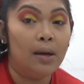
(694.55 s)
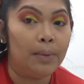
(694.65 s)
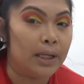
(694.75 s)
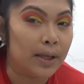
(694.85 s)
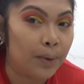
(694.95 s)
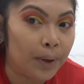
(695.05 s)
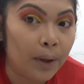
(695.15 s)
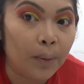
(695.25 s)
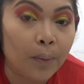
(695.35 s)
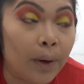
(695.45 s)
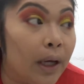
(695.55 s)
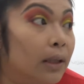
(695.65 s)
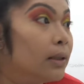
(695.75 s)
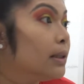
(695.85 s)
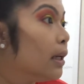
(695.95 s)
because I only
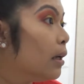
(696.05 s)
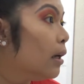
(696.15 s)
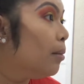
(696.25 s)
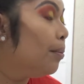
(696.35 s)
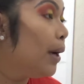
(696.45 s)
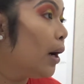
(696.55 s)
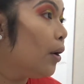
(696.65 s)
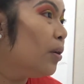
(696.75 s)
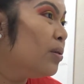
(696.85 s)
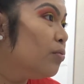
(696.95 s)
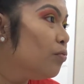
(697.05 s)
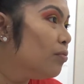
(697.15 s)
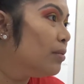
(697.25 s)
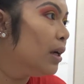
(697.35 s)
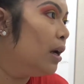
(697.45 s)
went about
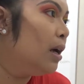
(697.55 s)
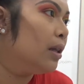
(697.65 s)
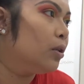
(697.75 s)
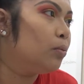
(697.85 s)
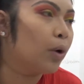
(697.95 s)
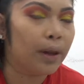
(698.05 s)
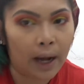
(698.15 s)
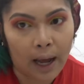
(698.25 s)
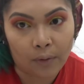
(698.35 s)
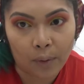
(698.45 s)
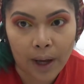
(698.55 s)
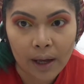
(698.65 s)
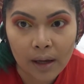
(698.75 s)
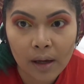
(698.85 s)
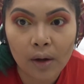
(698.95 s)
a little more than
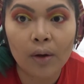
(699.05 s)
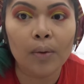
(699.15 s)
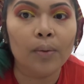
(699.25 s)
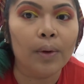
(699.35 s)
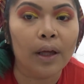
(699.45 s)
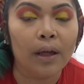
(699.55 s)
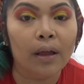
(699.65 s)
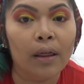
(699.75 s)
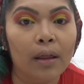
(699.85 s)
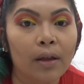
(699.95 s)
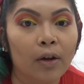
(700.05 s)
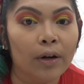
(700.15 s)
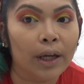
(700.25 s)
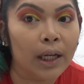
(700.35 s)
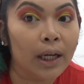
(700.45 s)
halfway with
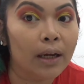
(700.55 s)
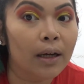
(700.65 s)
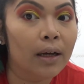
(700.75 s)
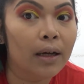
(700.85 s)
You're Kidding.